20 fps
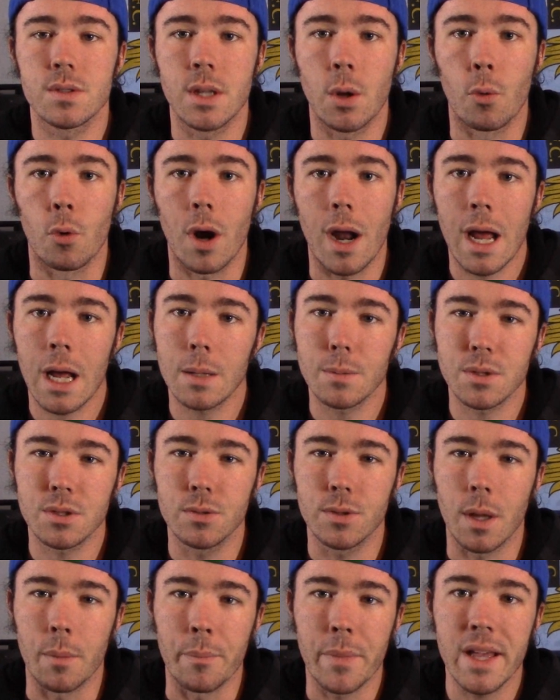They were
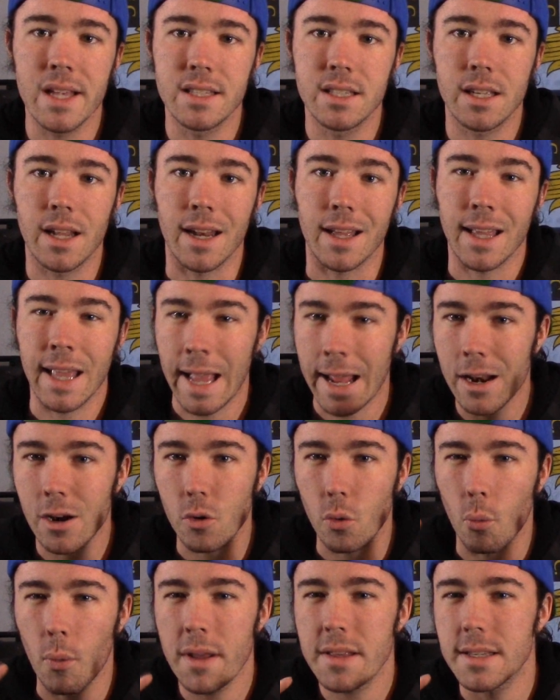absolutely amazing, and I
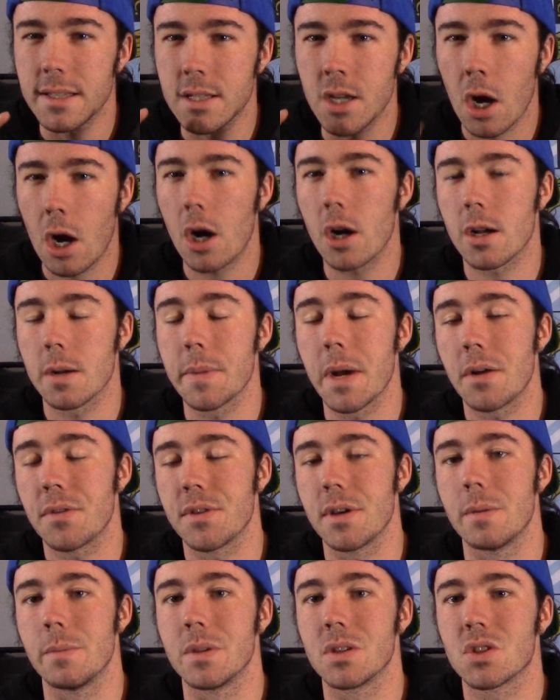cannot wait to talk about
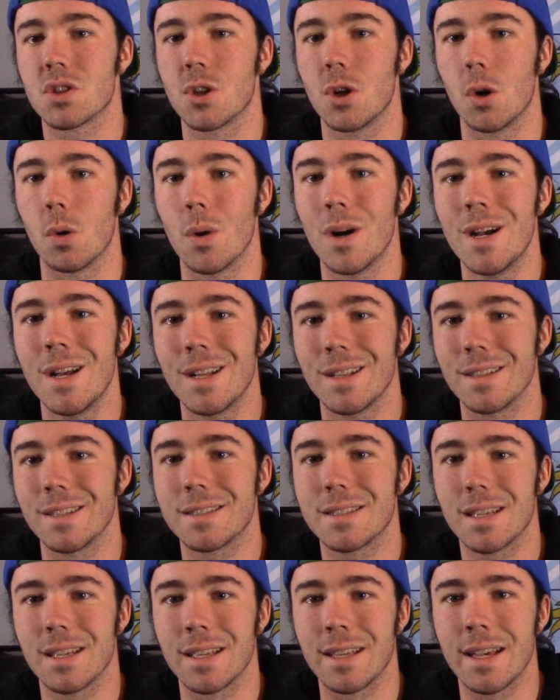them. So
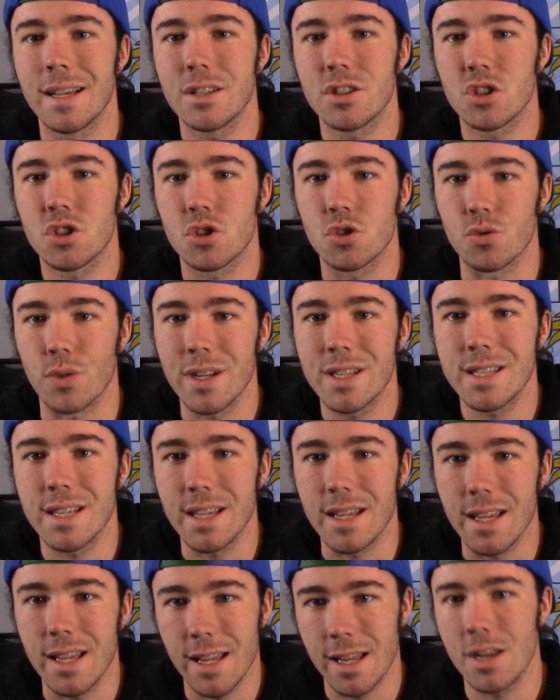let's get straight
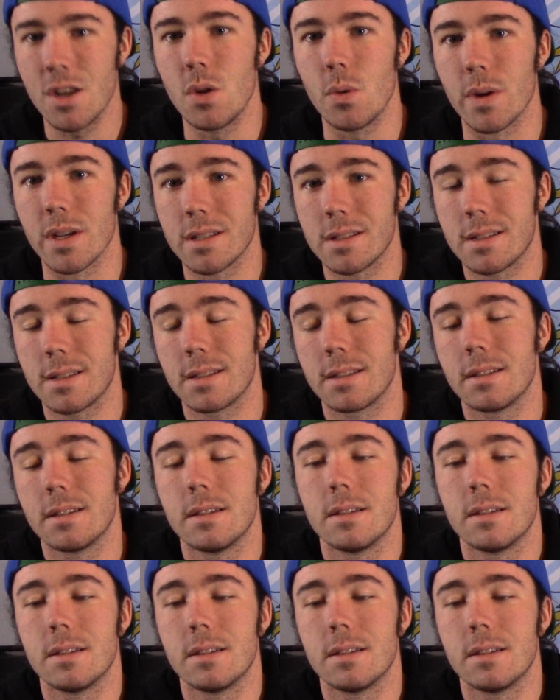into it.